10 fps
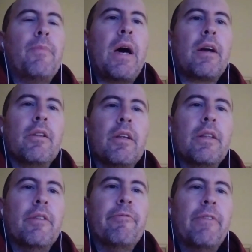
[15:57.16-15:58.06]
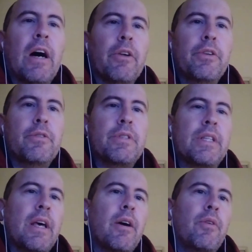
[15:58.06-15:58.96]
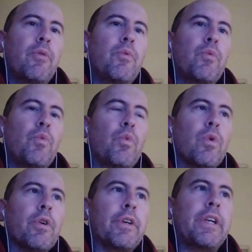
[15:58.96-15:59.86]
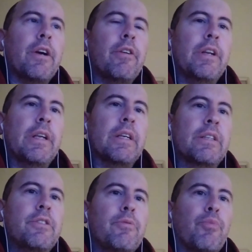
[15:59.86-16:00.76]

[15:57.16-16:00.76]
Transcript: had a lot of the values that were carried into